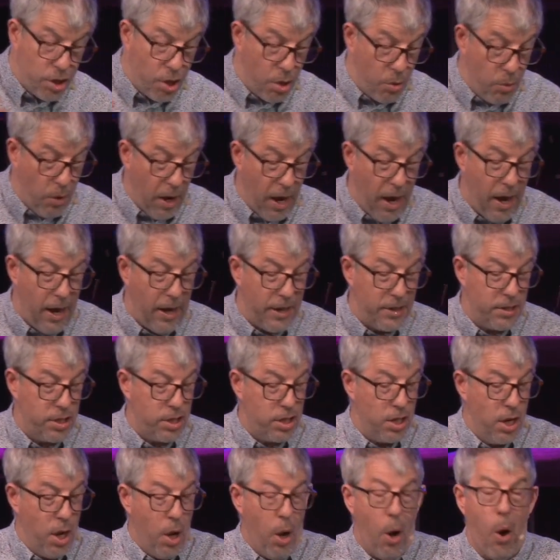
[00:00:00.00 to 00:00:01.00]
to
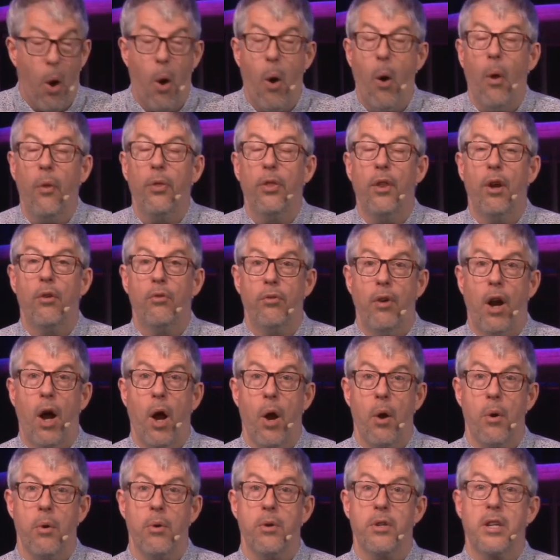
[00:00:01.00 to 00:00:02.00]
us on the
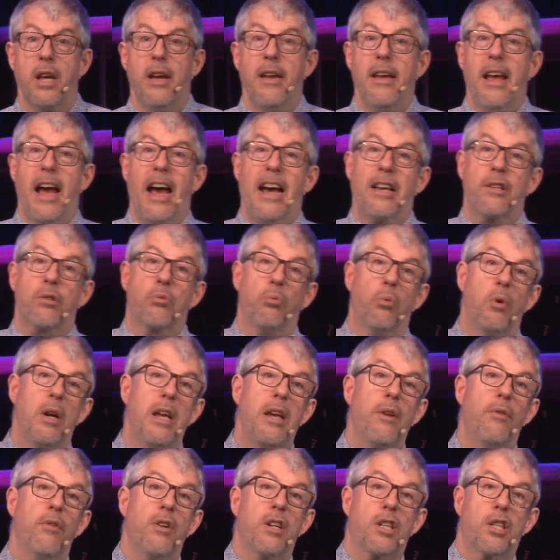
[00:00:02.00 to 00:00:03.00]
road as
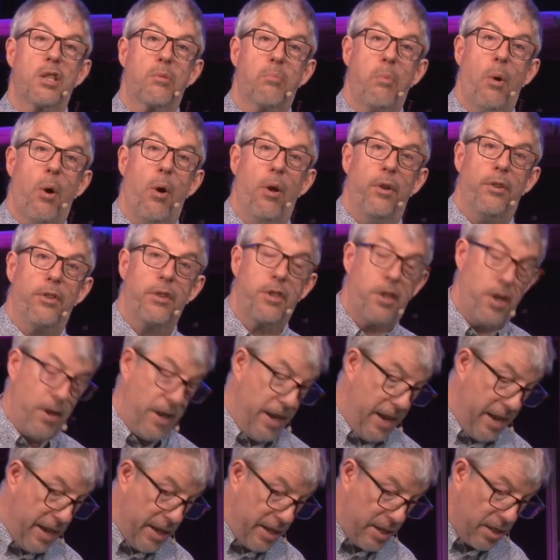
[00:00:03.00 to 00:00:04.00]
we respond to
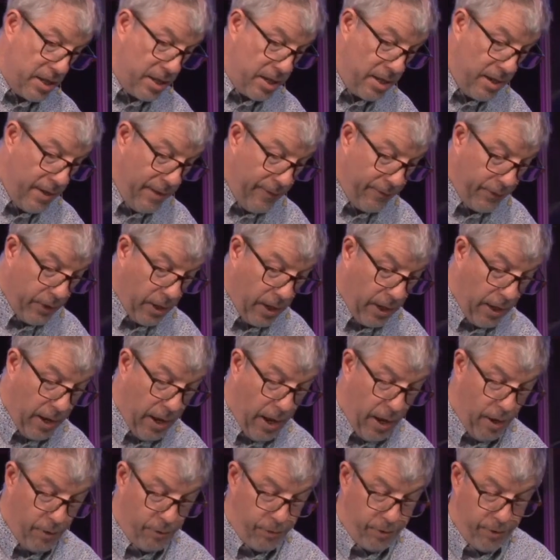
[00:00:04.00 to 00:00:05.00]
his
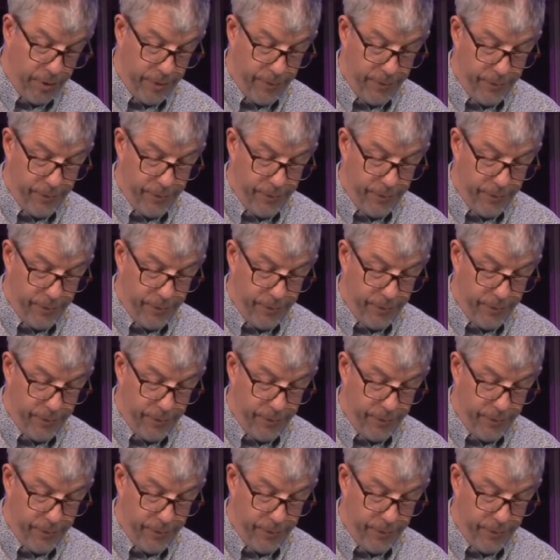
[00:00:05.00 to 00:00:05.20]
love.